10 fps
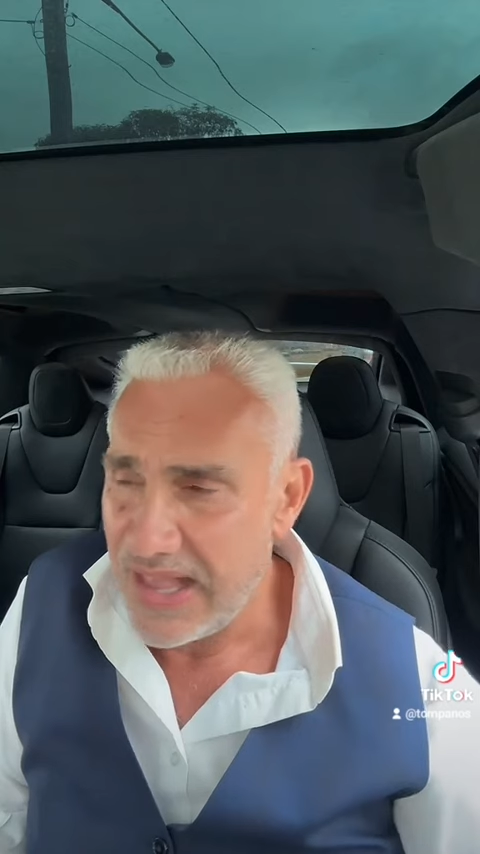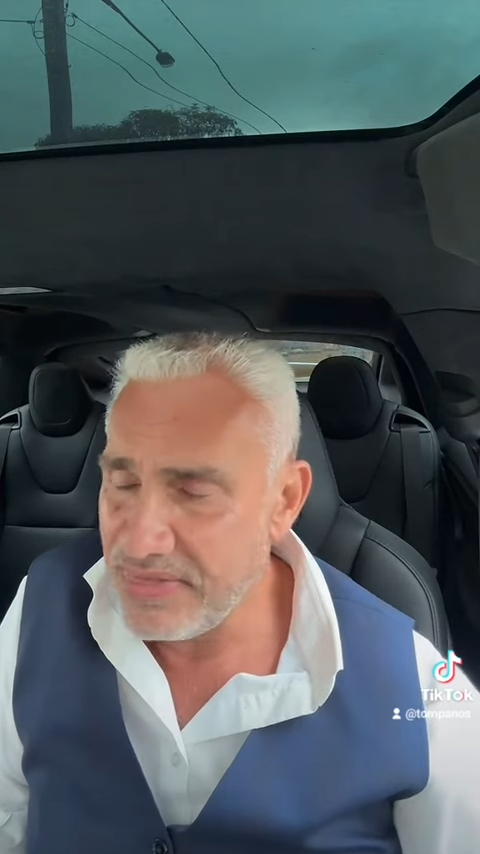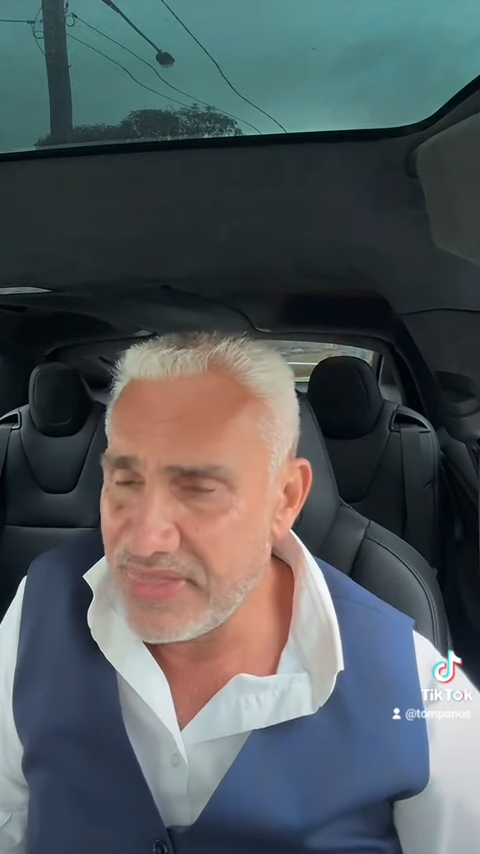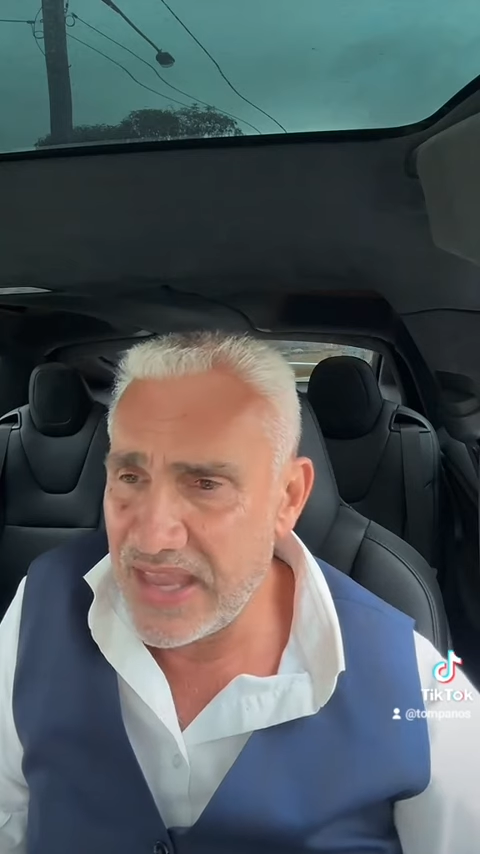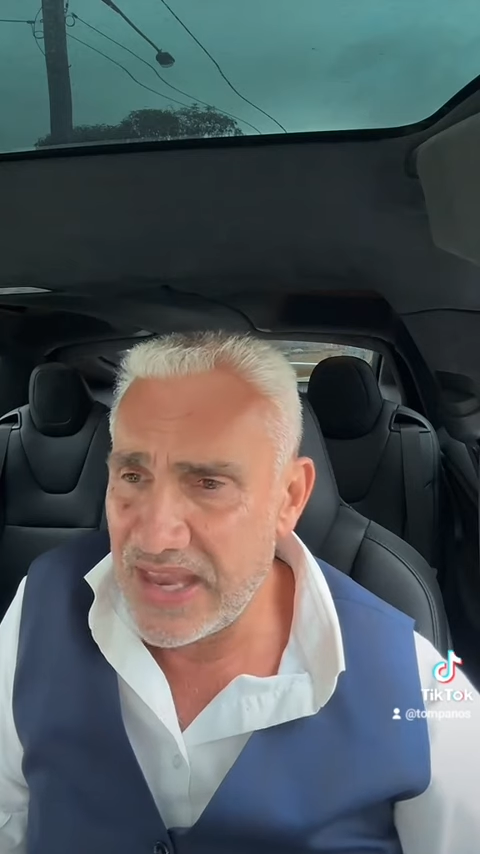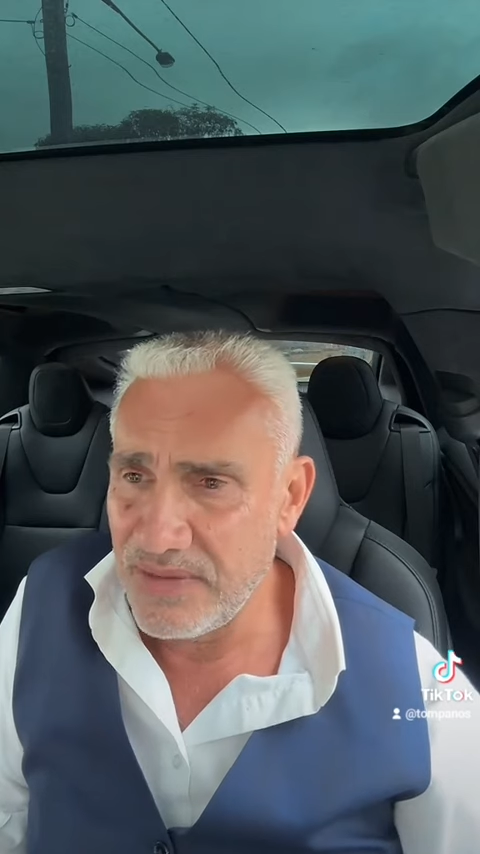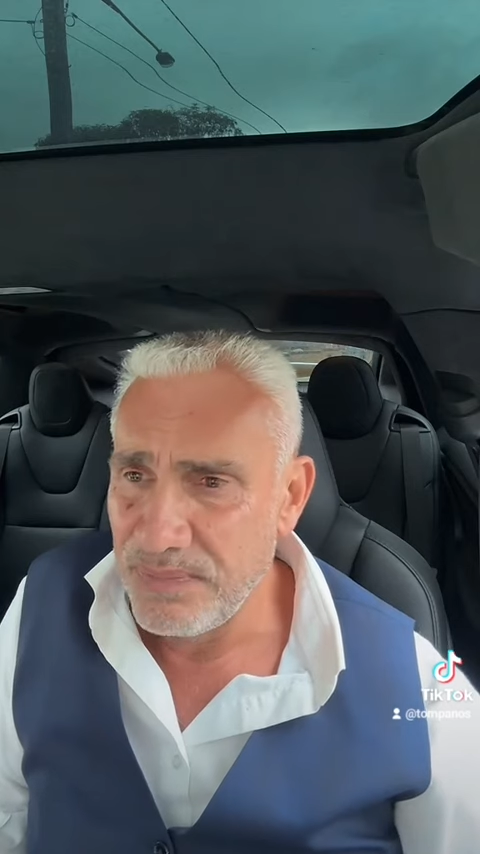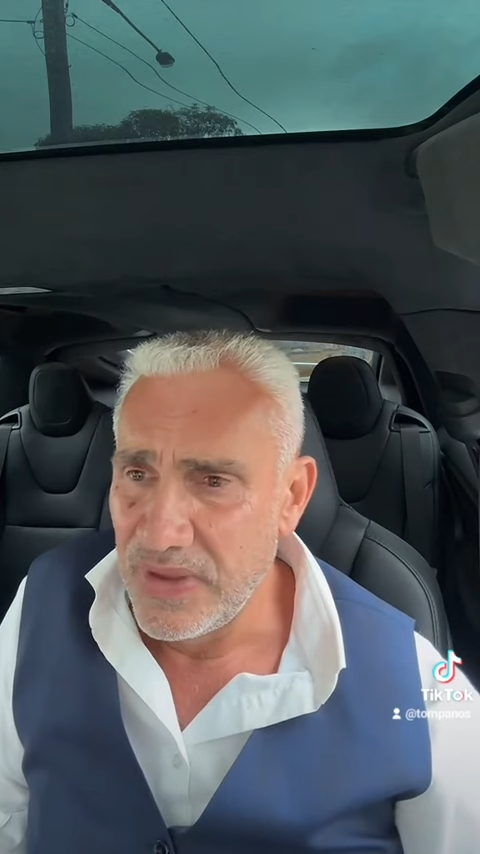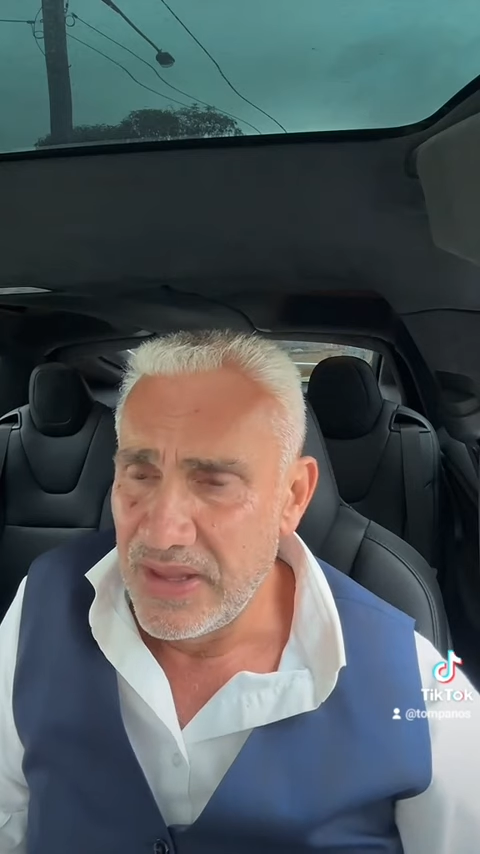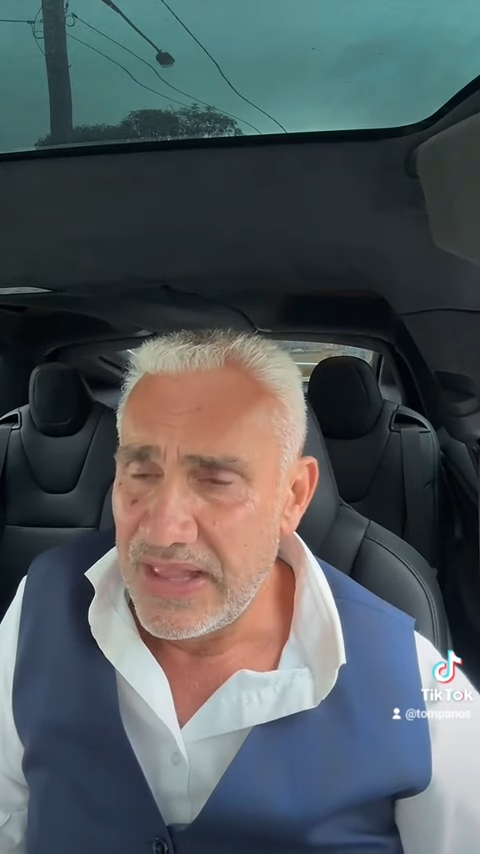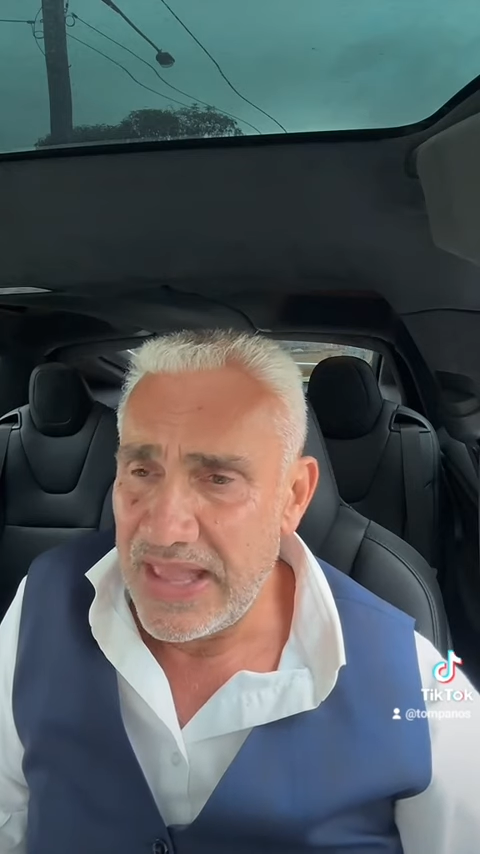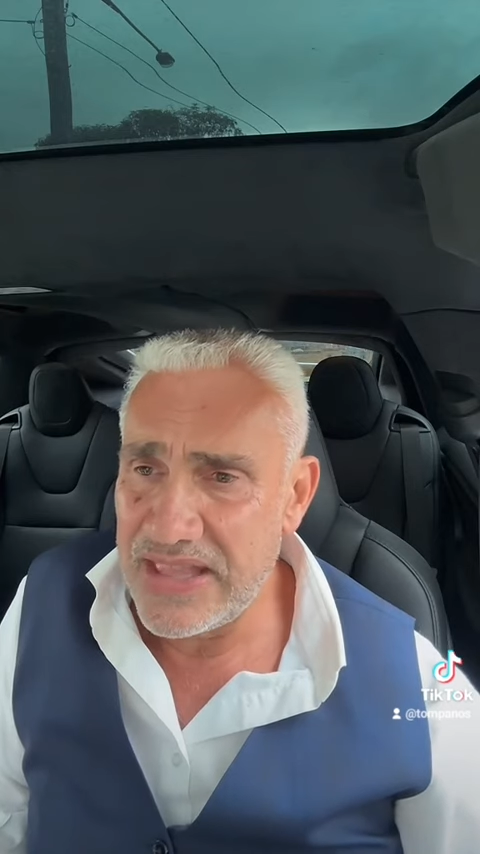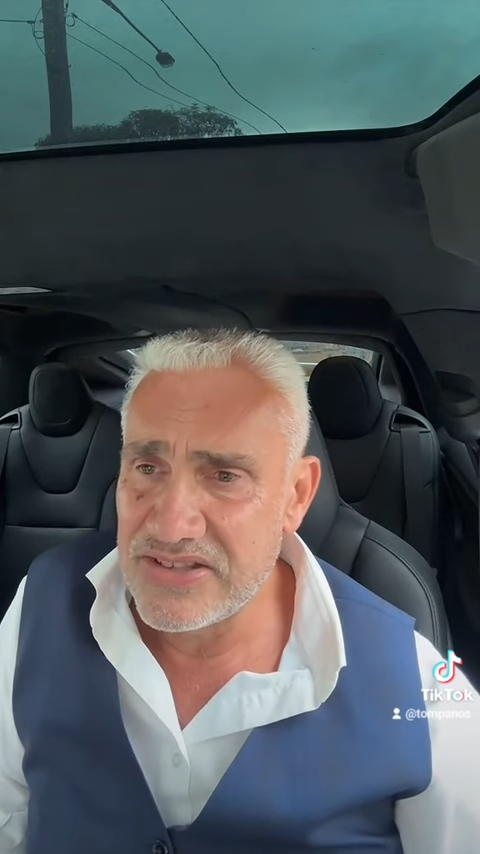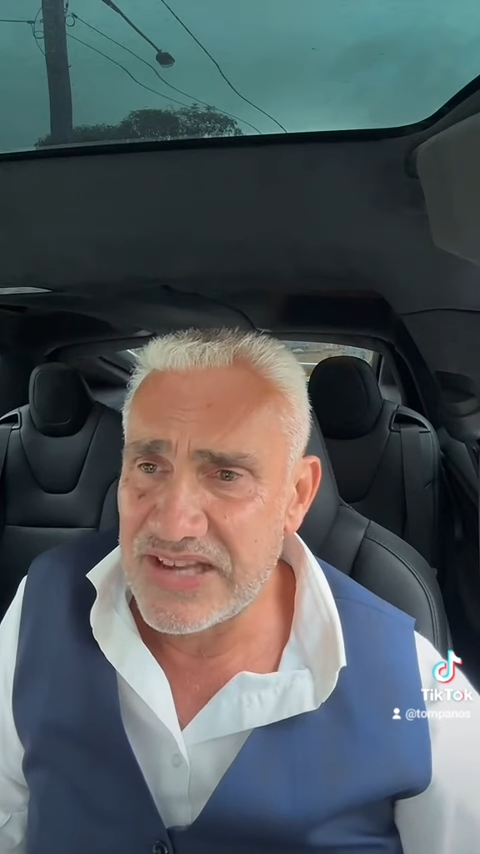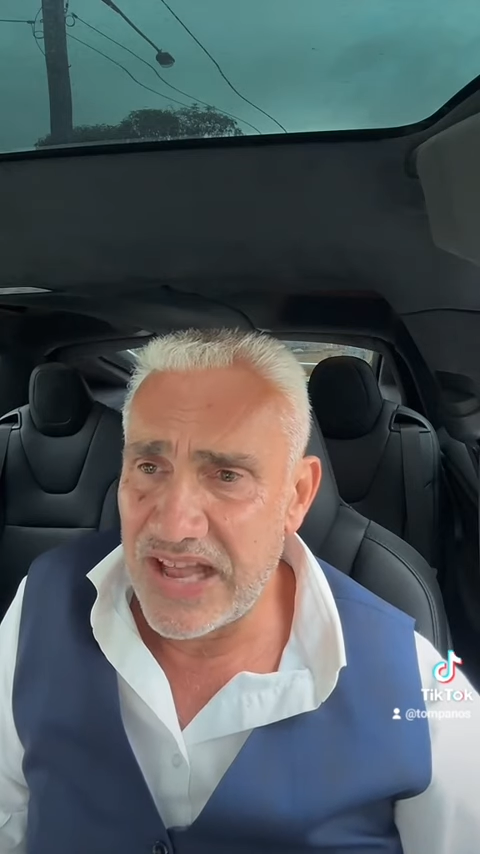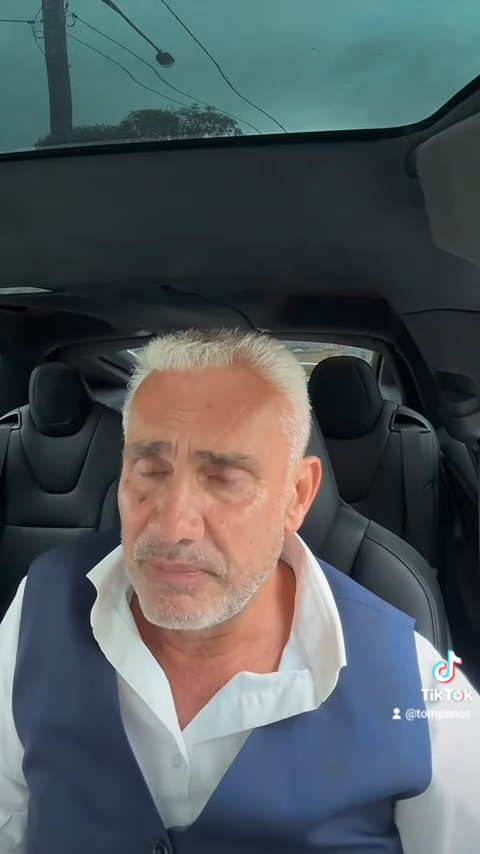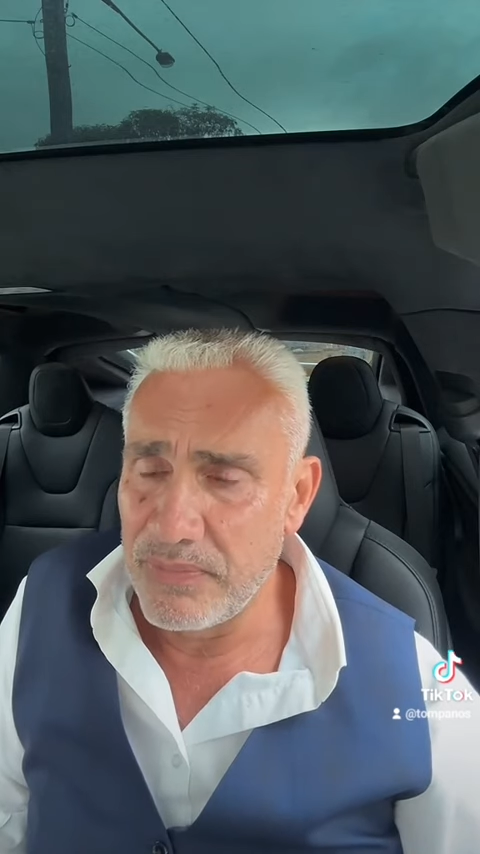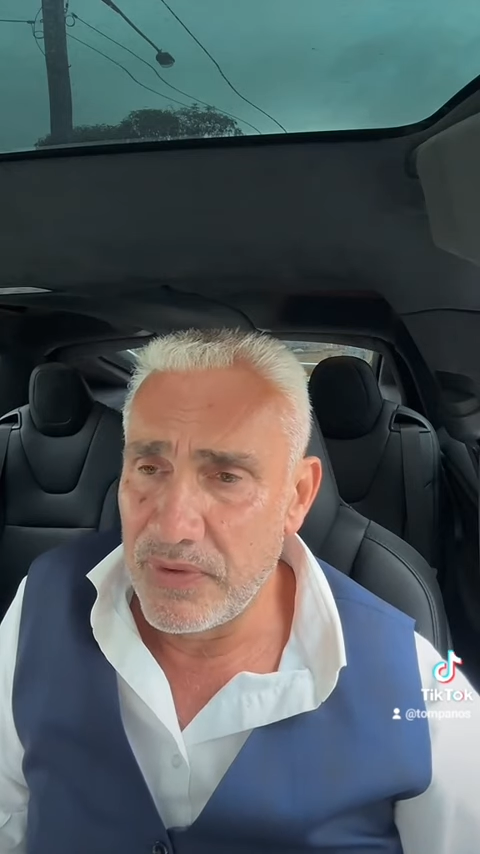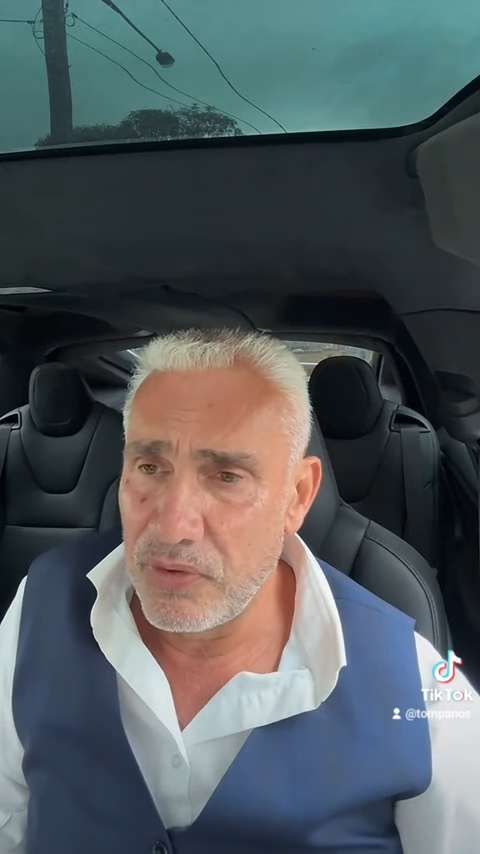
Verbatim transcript: And then ends up